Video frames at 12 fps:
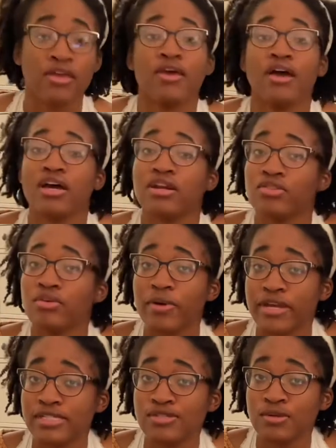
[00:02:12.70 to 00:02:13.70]
Another
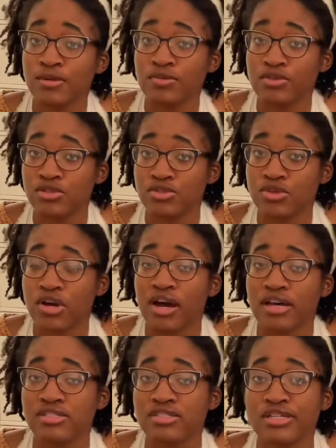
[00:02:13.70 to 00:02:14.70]
way to reduce your
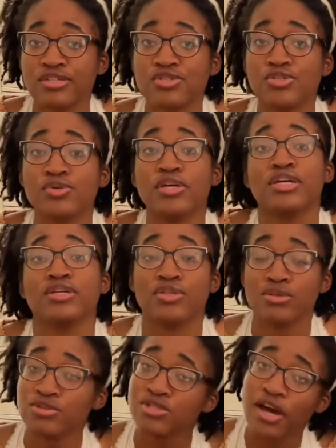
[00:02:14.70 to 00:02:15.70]
costs is to get
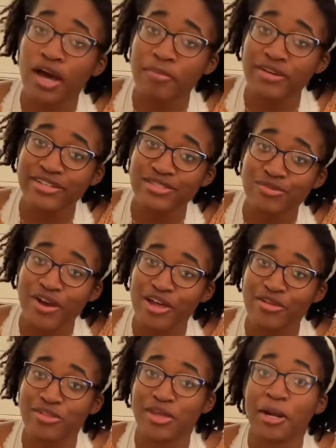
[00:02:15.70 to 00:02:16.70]
used copies
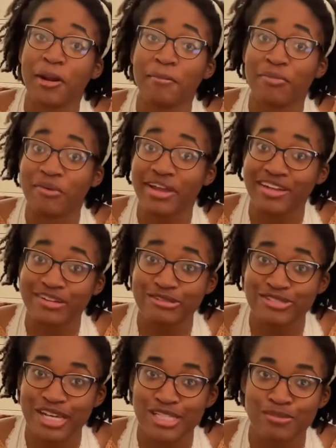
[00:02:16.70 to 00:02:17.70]
rather than brand new
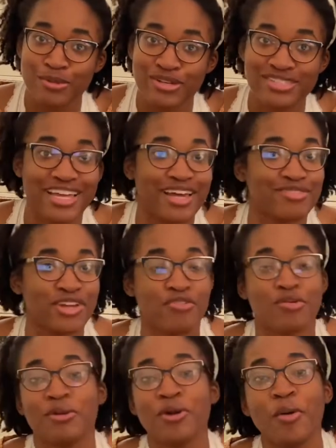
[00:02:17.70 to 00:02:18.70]
textbooks that have never
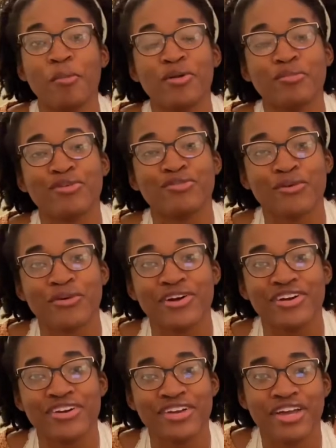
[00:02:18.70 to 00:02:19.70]
been opened
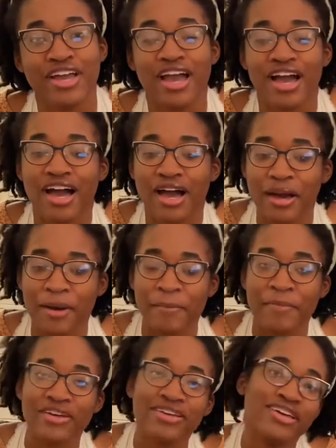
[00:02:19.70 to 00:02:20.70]
before.
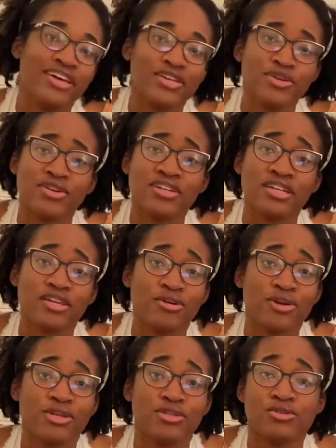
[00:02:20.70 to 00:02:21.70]
You can either
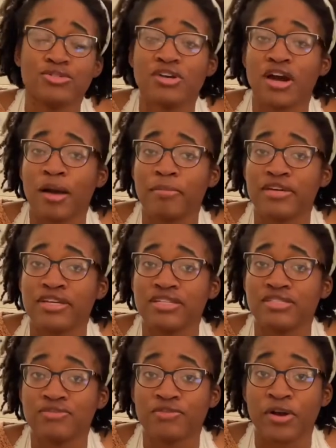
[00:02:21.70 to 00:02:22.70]
get used
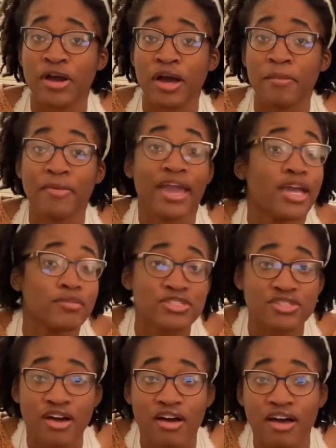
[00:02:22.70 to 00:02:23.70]
copies from
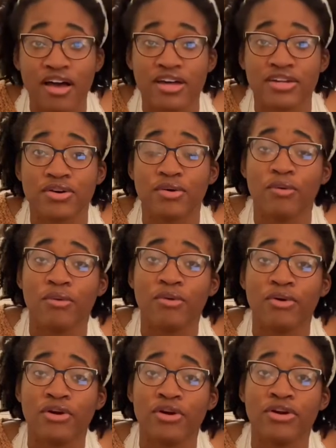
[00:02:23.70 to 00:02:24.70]
Amazon
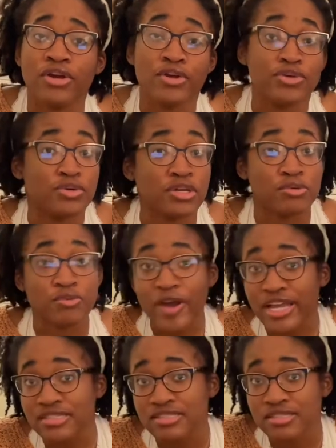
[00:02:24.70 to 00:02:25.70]
or you can
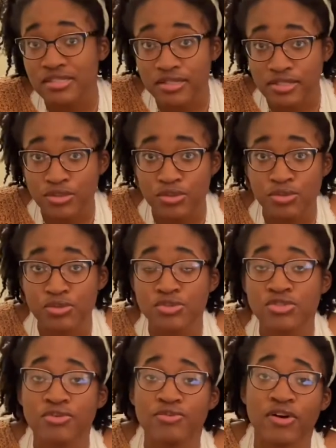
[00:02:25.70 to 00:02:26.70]
rent
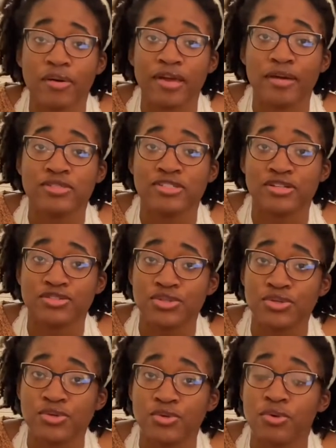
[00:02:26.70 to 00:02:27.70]
used from Amazon
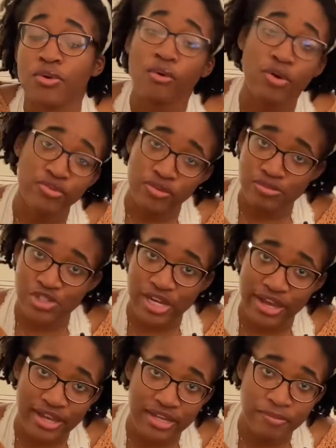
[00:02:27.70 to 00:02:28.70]
too or from
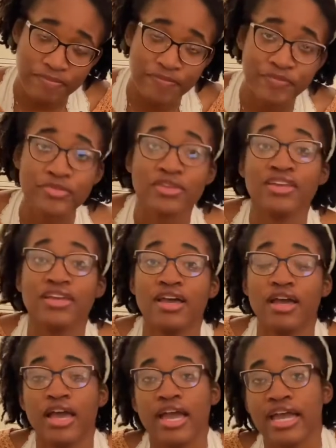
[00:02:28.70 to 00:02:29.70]
Chegg.
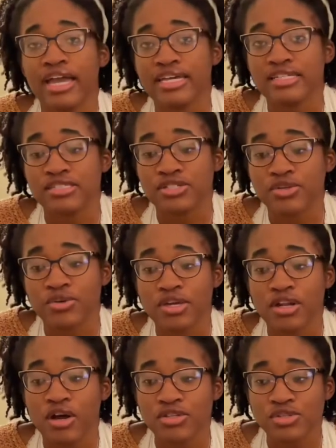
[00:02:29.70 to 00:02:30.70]
And you can
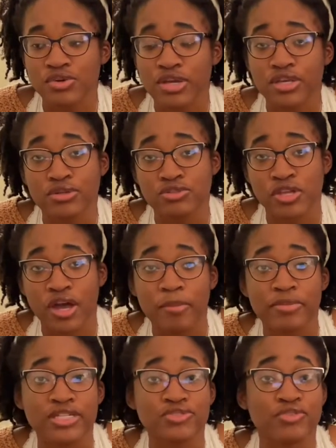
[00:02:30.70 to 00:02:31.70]
also get used
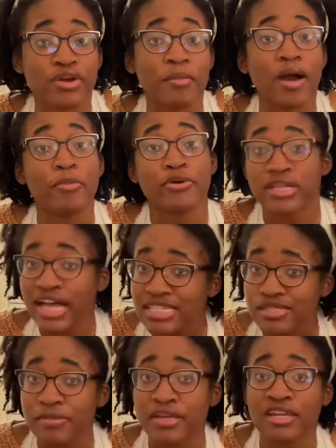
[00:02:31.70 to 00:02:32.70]
copies from
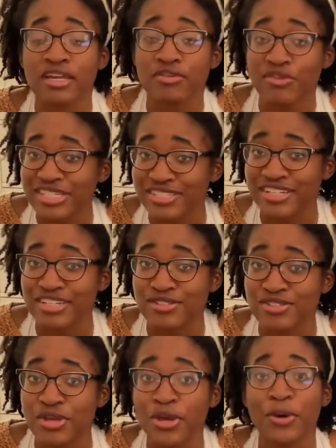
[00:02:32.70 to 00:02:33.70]
upperclassmen and
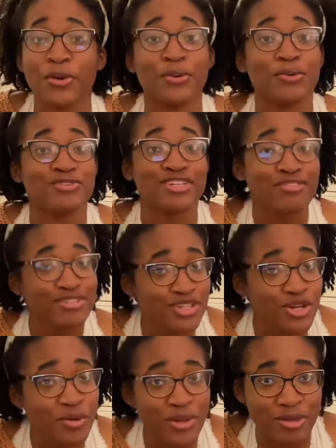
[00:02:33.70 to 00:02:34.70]
residents who definitely
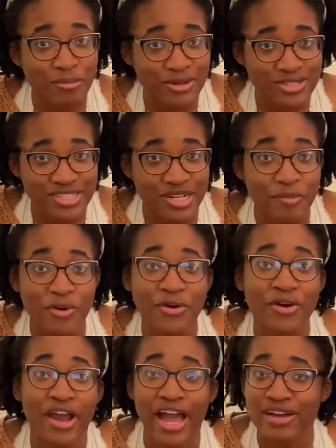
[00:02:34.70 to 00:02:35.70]
don't want the books
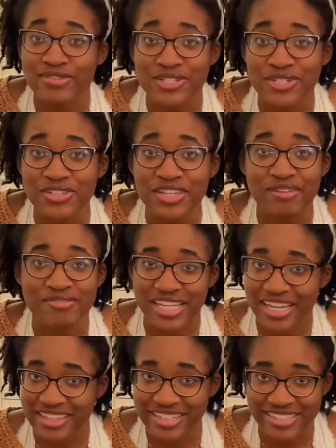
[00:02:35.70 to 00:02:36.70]
anymore after they've
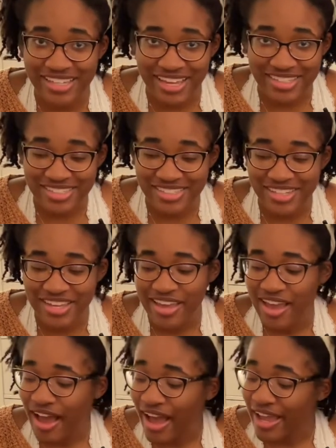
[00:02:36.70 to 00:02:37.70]
taken the test.
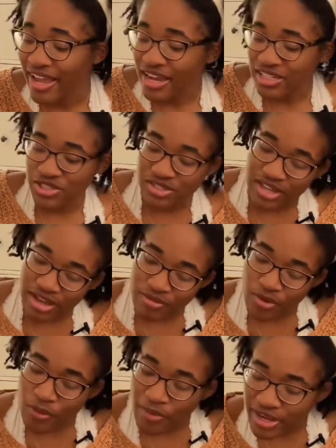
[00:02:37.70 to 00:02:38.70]
I actually have
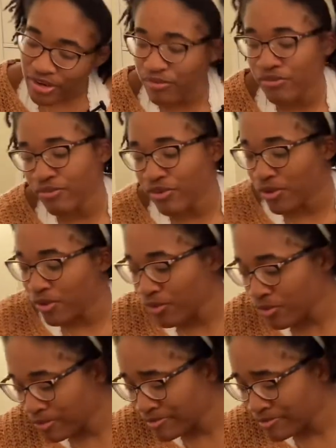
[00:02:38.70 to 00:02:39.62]
quite a few